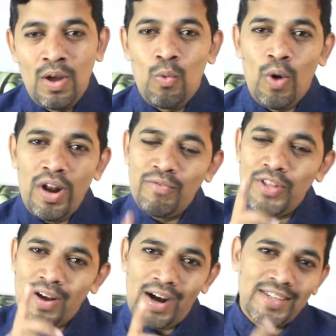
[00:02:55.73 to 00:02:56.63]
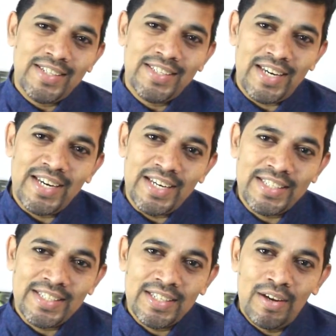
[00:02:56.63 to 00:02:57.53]
One of the causes
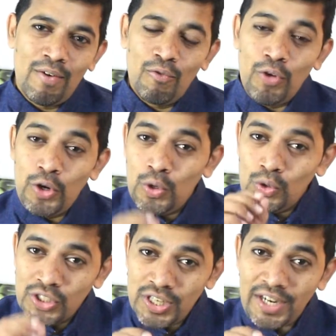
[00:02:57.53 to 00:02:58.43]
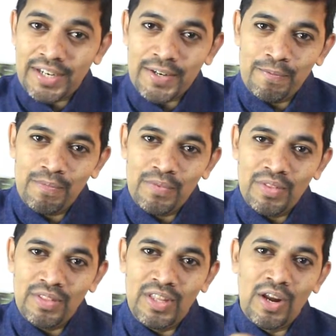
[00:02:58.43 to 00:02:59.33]
is when you set
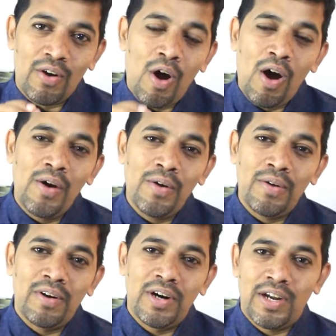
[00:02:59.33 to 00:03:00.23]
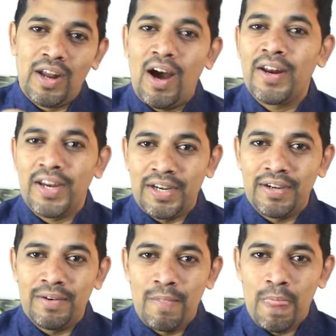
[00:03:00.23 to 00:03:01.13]
the wrong target,
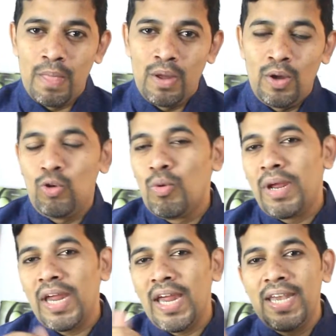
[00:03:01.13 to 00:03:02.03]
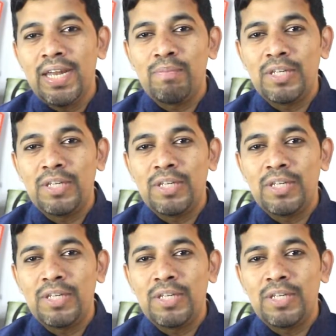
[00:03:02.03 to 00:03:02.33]
you may end up